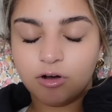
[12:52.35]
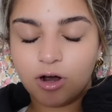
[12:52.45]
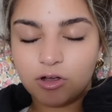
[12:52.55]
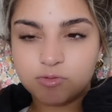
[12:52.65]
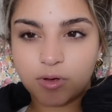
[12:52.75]
at her
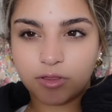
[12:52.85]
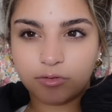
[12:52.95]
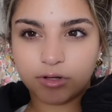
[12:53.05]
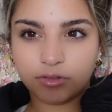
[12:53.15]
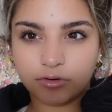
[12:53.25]
house by
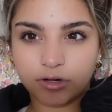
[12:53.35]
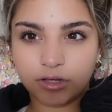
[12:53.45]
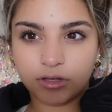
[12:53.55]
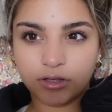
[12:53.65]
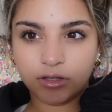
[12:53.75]

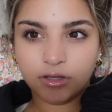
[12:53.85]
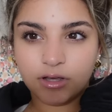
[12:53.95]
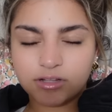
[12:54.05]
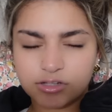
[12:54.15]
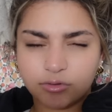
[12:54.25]
3:30
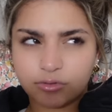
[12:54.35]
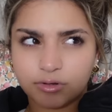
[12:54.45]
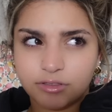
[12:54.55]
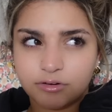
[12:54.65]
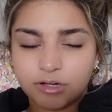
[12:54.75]
until
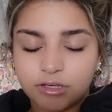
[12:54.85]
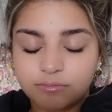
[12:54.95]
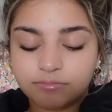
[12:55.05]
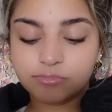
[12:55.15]
3:30.